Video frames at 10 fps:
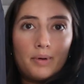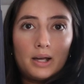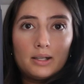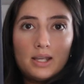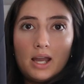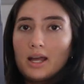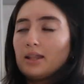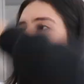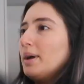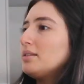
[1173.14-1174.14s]
but yeah,
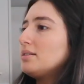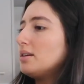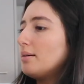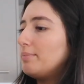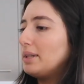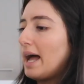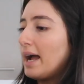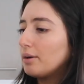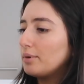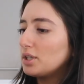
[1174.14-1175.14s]
and the buttons are
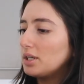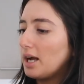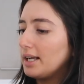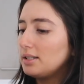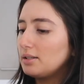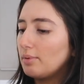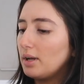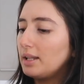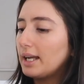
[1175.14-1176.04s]
black, which are nice as well.